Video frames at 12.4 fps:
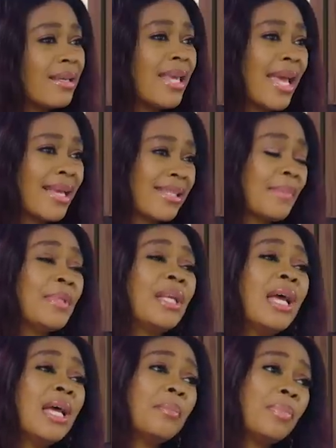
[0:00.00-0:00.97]
Yes, I
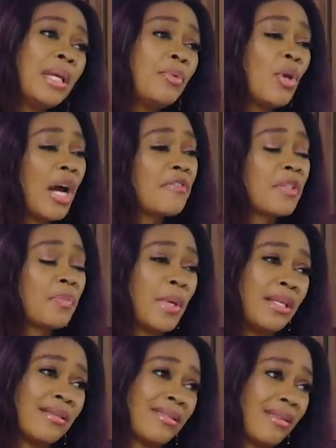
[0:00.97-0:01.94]
mean, babe, you have
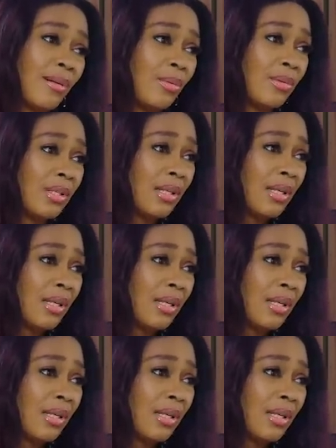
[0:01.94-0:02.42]
space now.